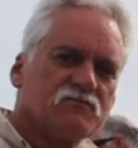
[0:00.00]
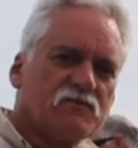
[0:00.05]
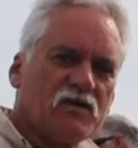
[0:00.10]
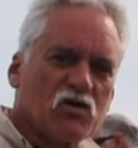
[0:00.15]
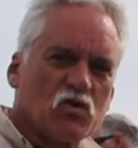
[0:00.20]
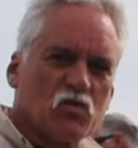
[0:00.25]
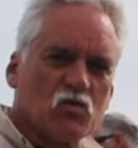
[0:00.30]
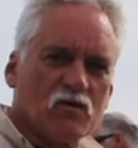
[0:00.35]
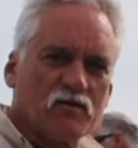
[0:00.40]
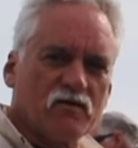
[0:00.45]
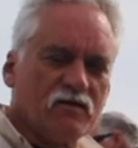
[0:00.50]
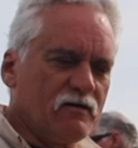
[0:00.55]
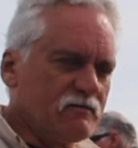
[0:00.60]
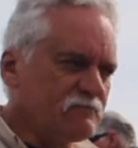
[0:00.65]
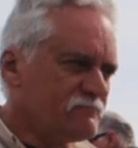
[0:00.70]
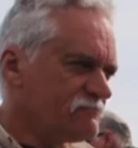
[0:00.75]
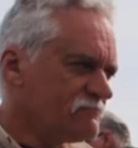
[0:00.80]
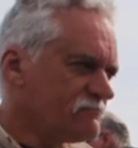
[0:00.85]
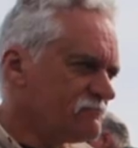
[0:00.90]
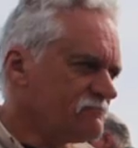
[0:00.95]
Take a wander.
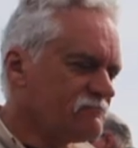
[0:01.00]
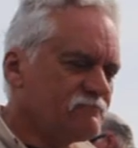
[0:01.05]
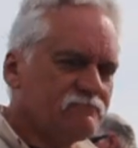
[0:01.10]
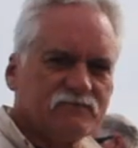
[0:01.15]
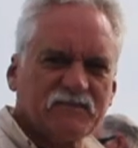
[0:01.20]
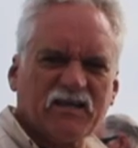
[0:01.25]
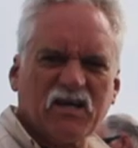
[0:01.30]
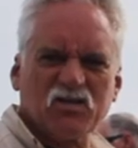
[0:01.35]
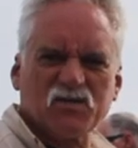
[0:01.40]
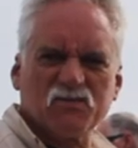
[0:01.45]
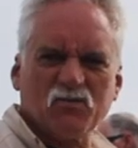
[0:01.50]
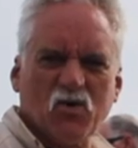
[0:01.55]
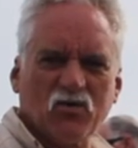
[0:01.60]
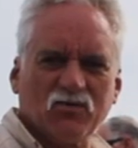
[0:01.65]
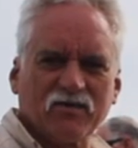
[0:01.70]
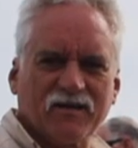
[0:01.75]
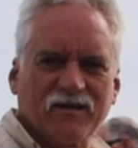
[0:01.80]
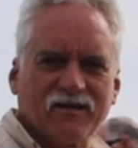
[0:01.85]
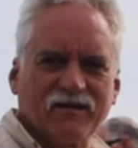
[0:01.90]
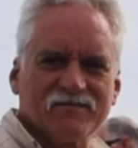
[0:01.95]
Take some
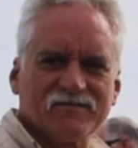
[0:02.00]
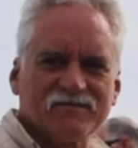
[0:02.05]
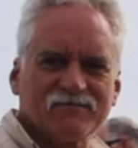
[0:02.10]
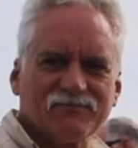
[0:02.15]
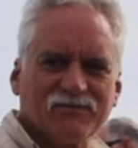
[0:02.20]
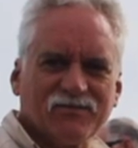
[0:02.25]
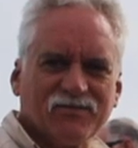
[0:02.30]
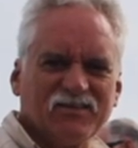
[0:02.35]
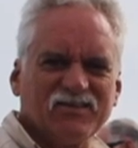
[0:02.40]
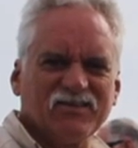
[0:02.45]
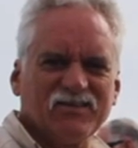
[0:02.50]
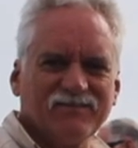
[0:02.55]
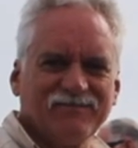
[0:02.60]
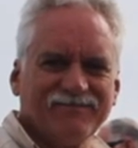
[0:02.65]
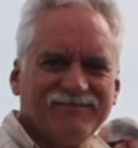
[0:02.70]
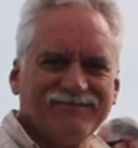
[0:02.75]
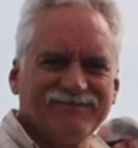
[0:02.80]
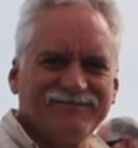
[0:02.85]
holidays. I did.